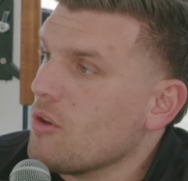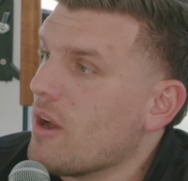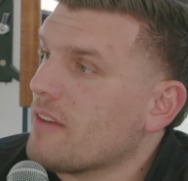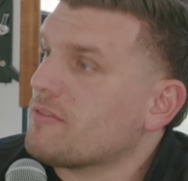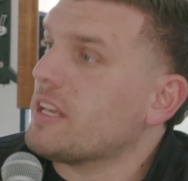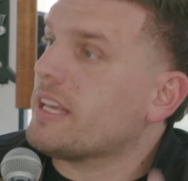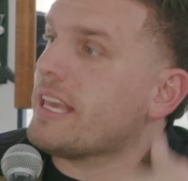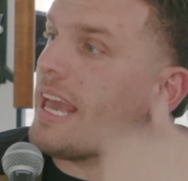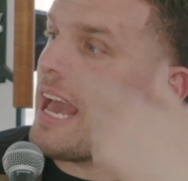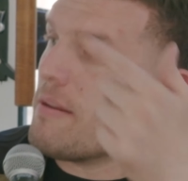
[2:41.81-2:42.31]
you
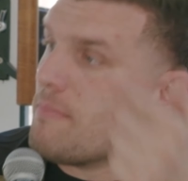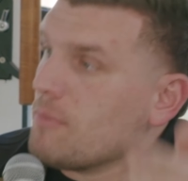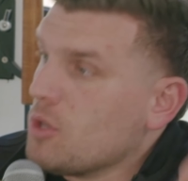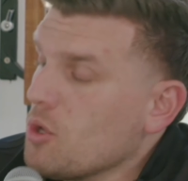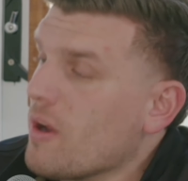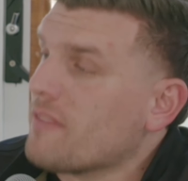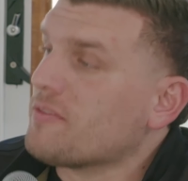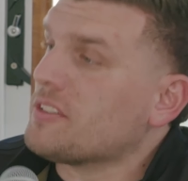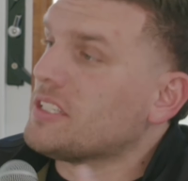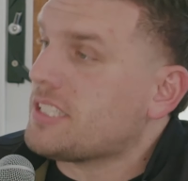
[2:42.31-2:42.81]
have to get,
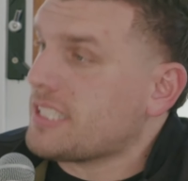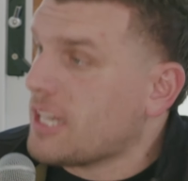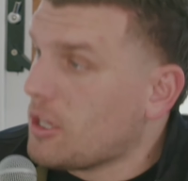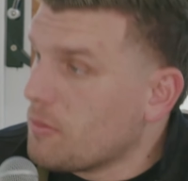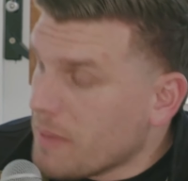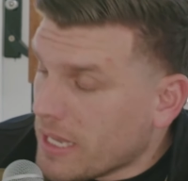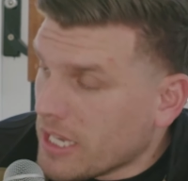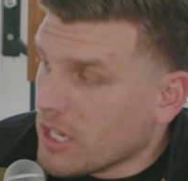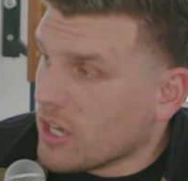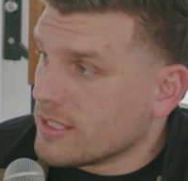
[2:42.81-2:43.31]
you have to
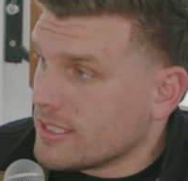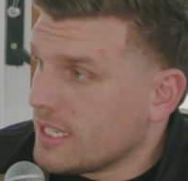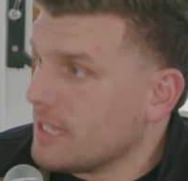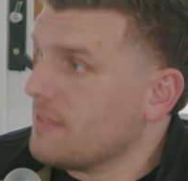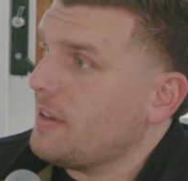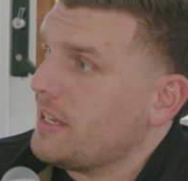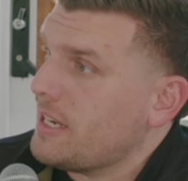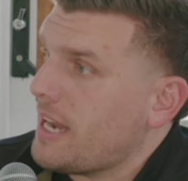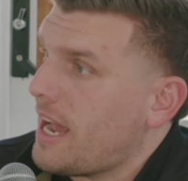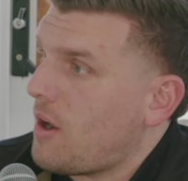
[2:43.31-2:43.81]
sell me on
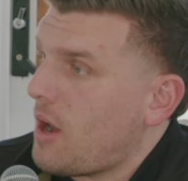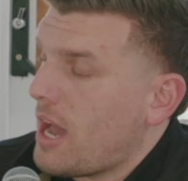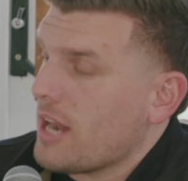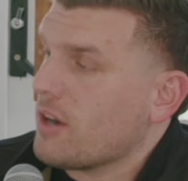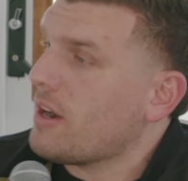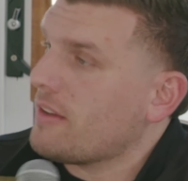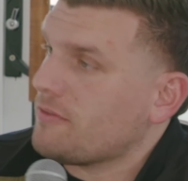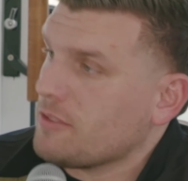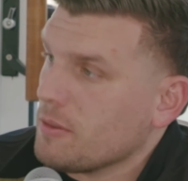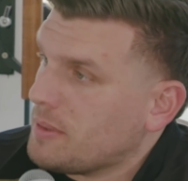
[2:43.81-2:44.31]
T V now. I
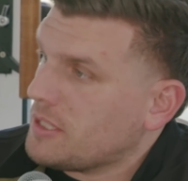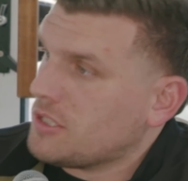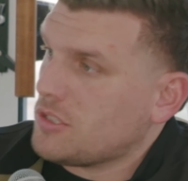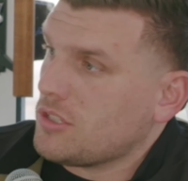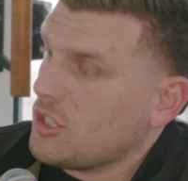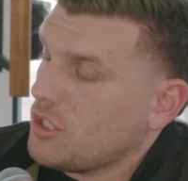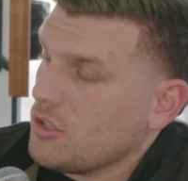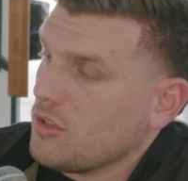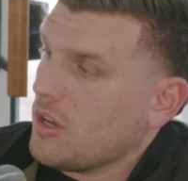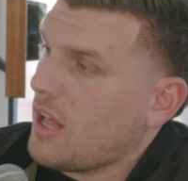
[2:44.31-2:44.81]
don't right. have to be,
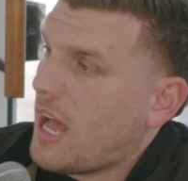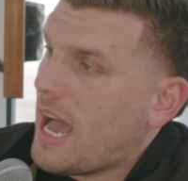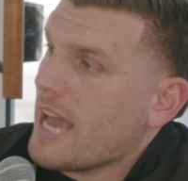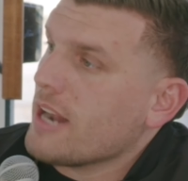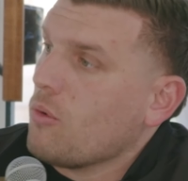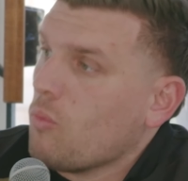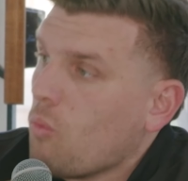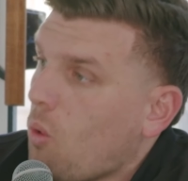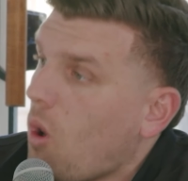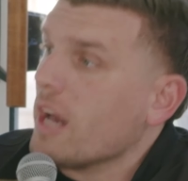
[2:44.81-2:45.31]
you,
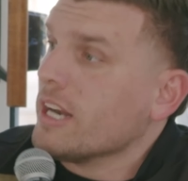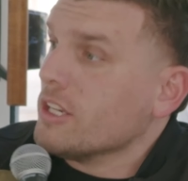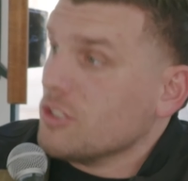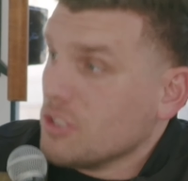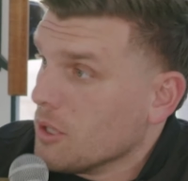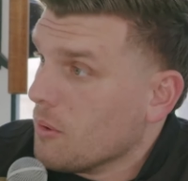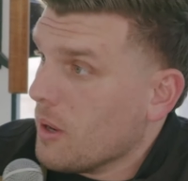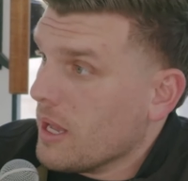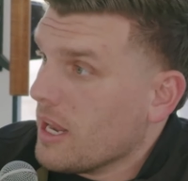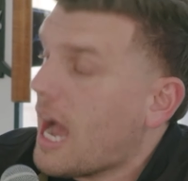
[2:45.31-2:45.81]
I don't want to
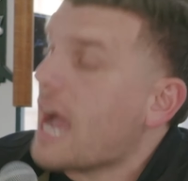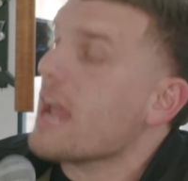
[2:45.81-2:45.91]
do it.